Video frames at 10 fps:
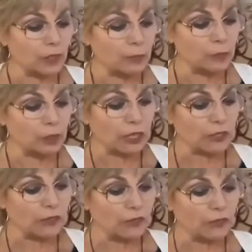the
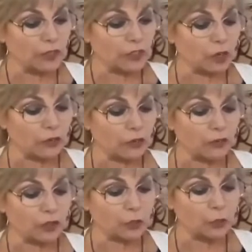objective of these
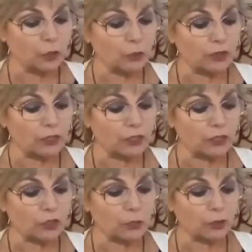artificial wombs
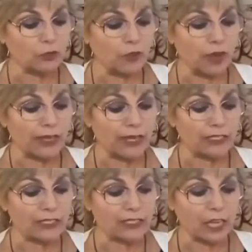is to
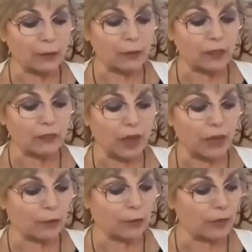provide a stable
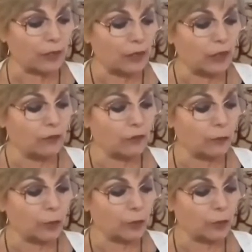environment
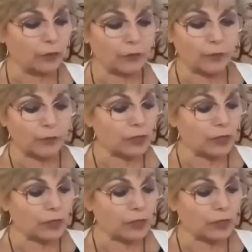for both